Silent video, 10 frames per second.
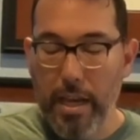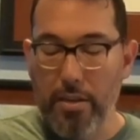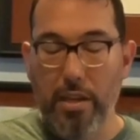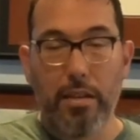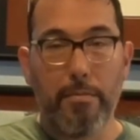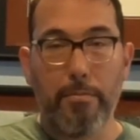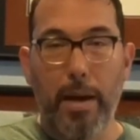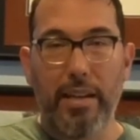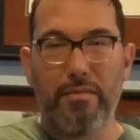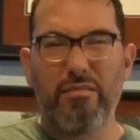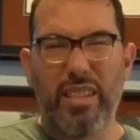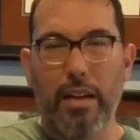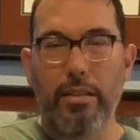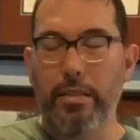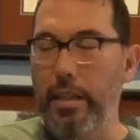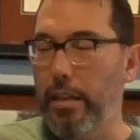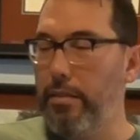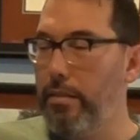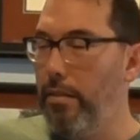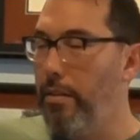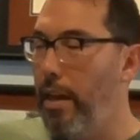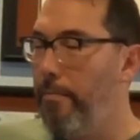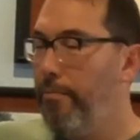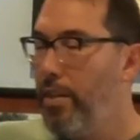and you're getting about down to 6. Okay.